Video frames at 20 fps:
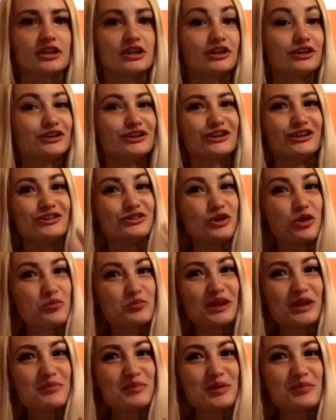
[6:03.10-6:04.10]
and don't
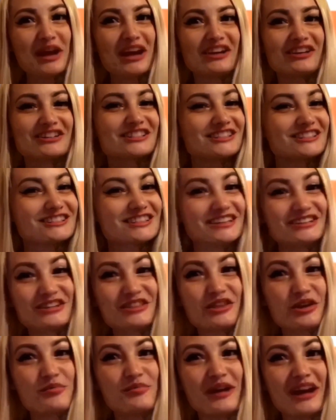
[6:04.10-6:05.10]
blame your parents because they did
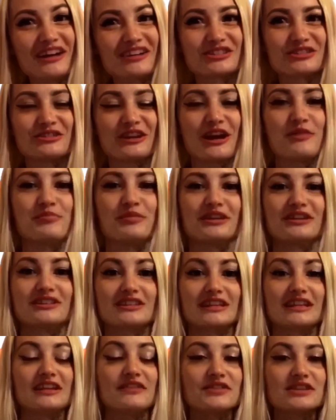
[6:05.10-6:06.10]
their best, right? But
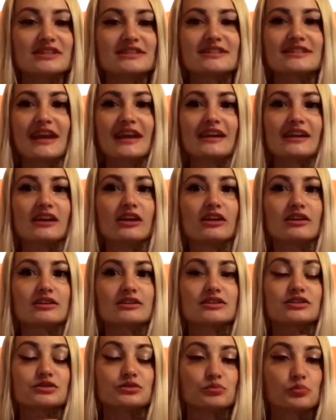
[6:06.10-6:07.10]
even saying
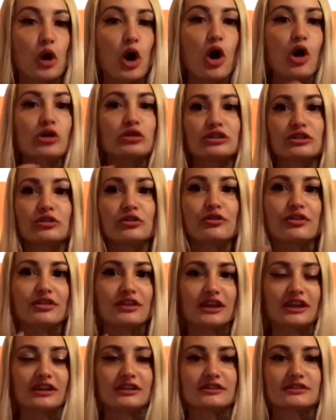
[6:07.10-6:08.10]
small little
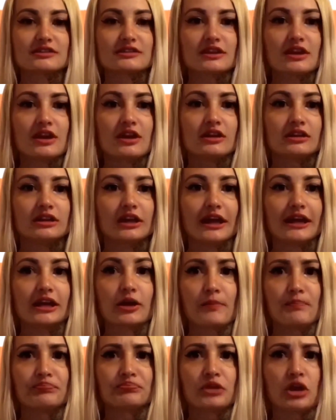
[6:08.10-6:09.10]
things like,
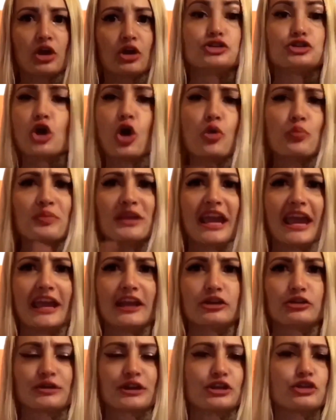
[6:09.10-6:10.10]
don't be
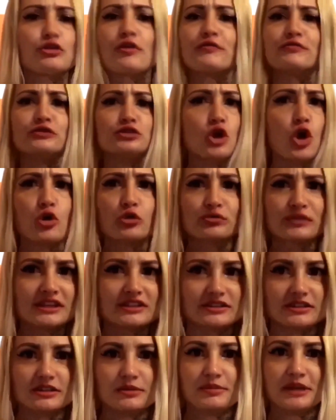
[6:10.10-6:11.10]
angry. You have no
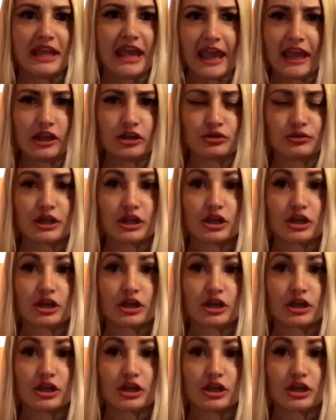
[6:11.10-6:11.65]
reason to be angry.